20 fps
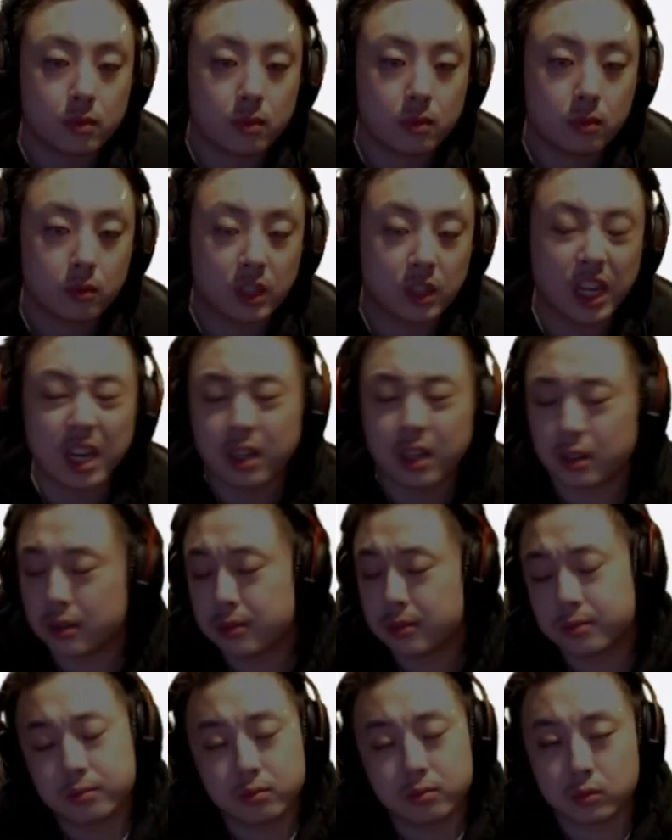Yeah,
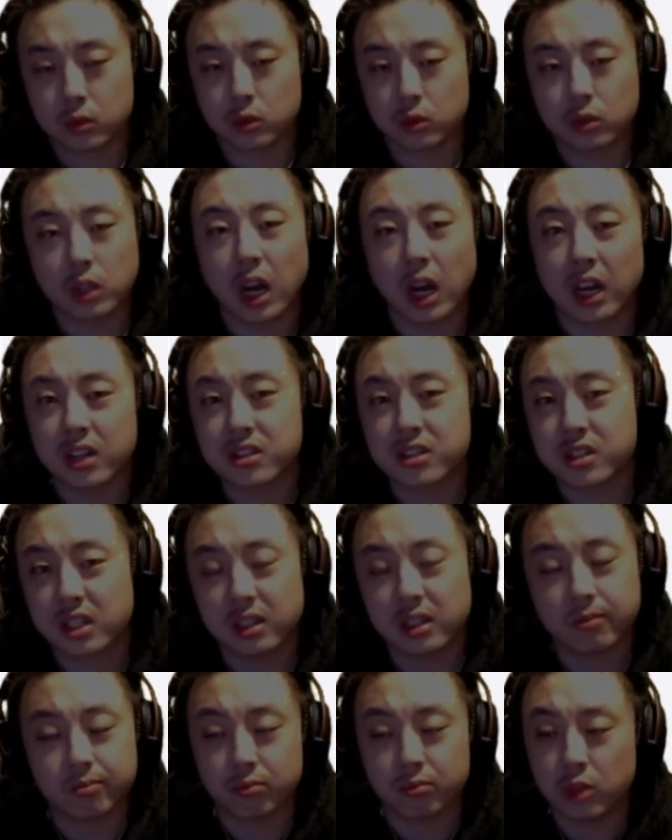honestly,
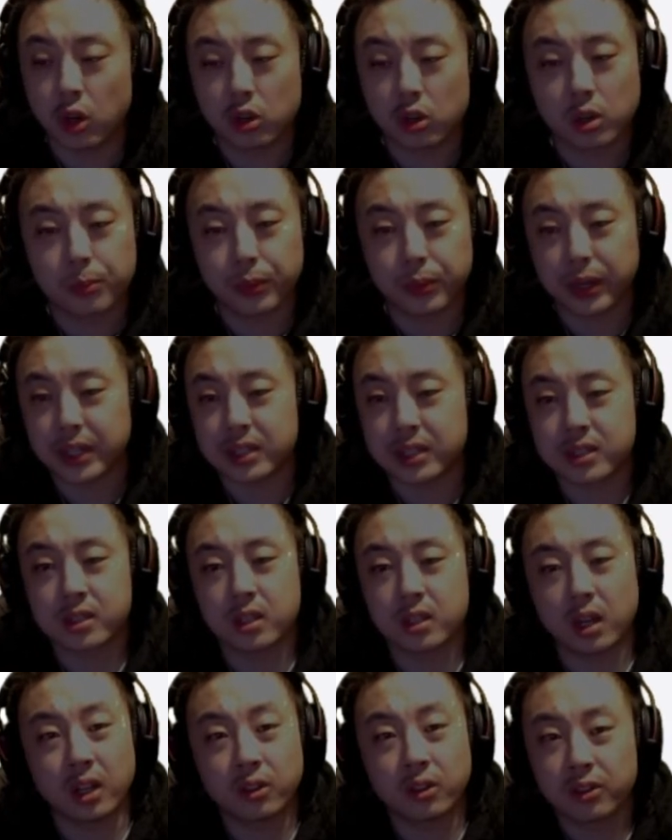no complaints
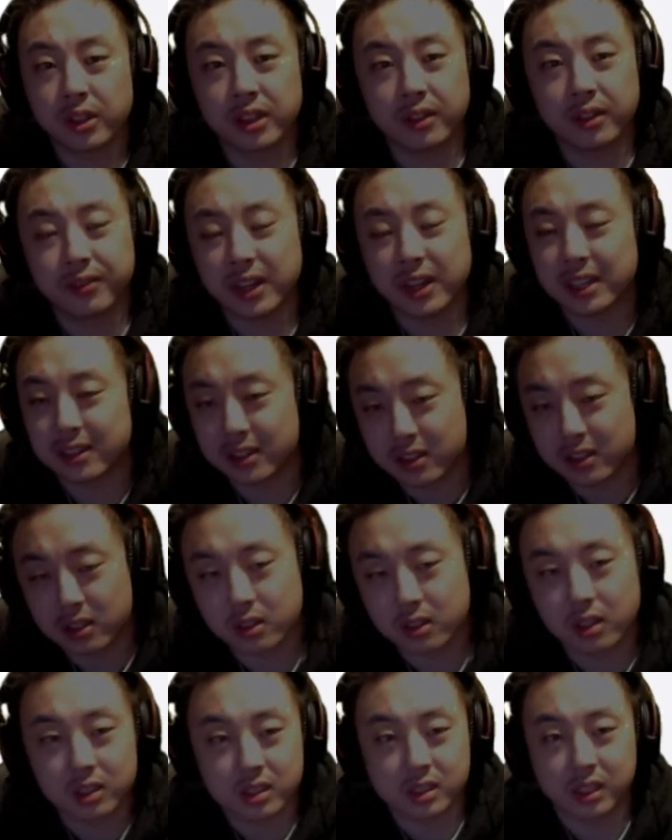other than the fact that there
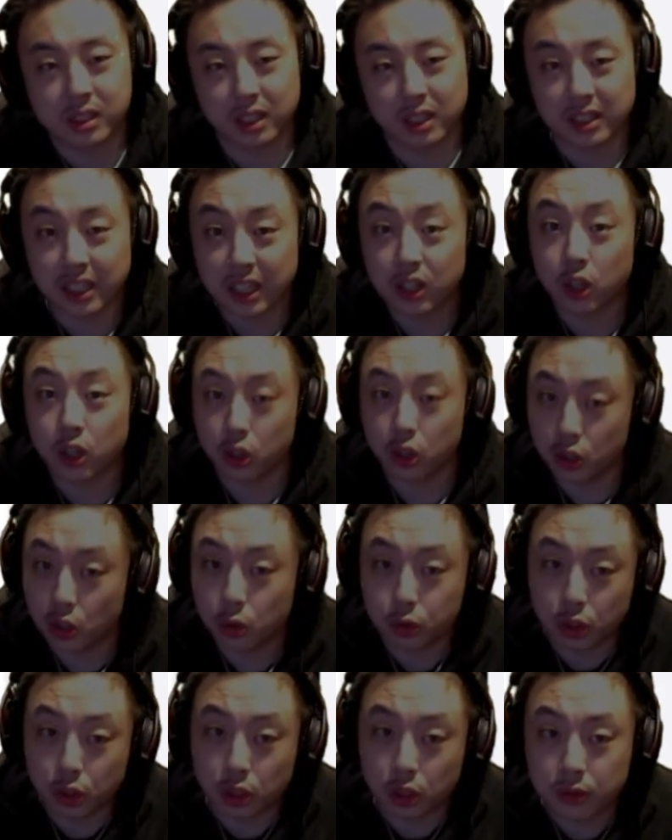is, again, no
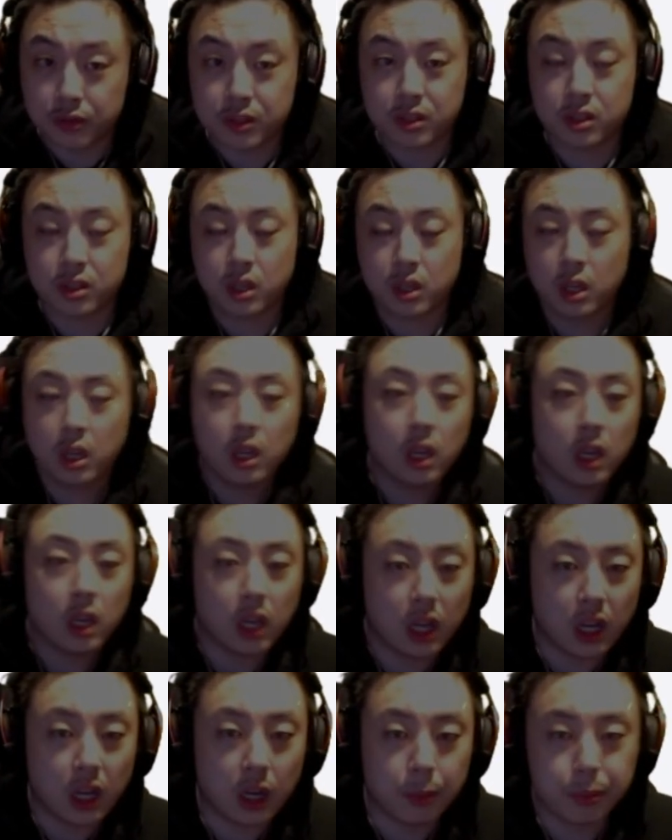nerfs.
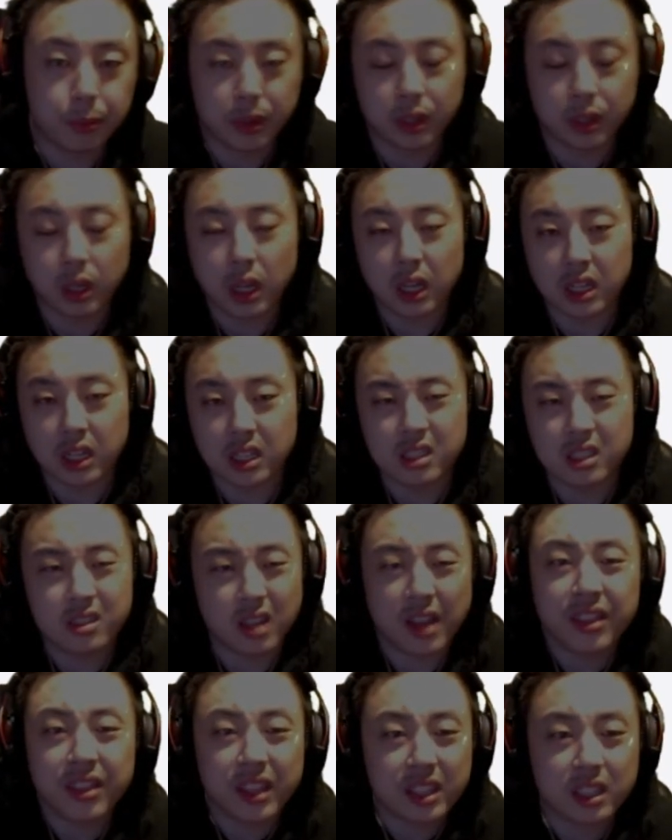But I
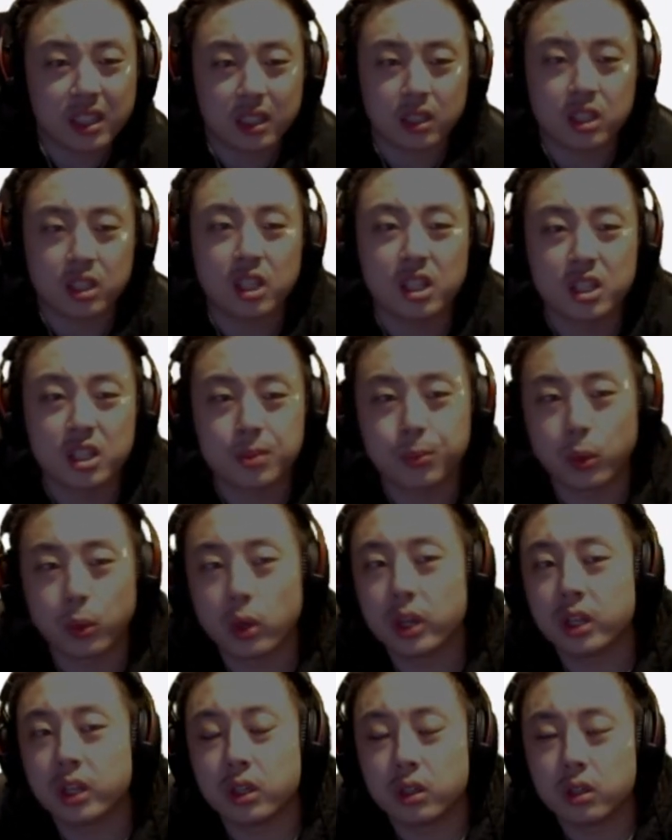think to this
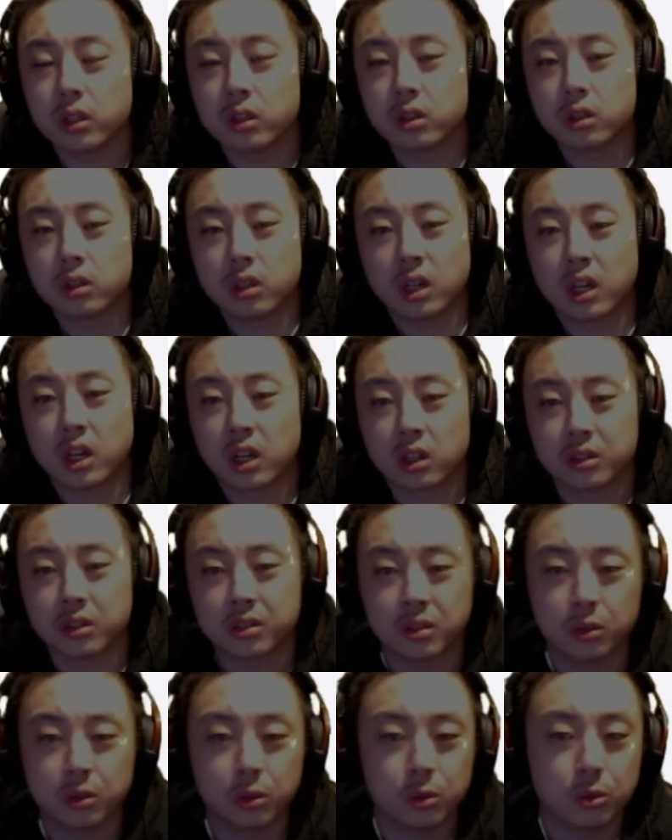point, or
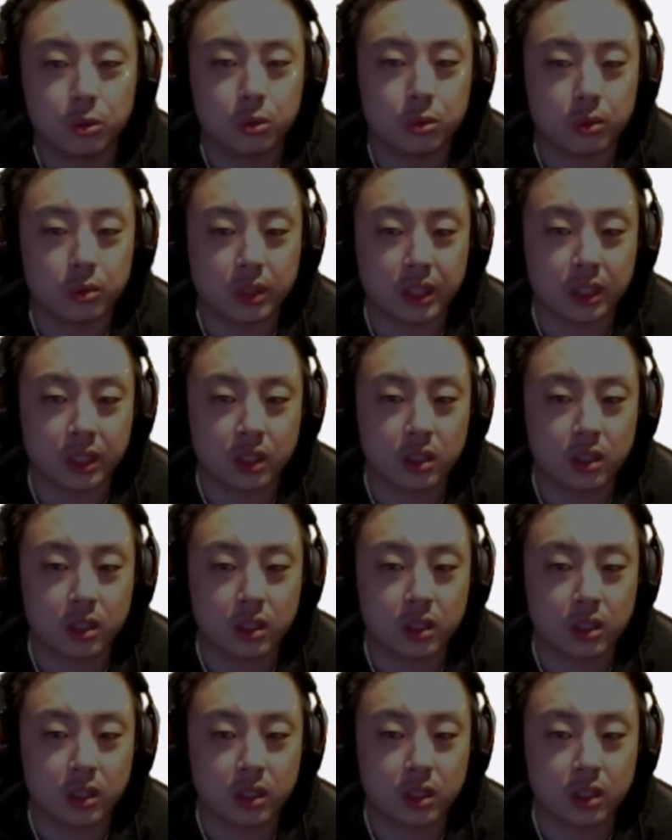to like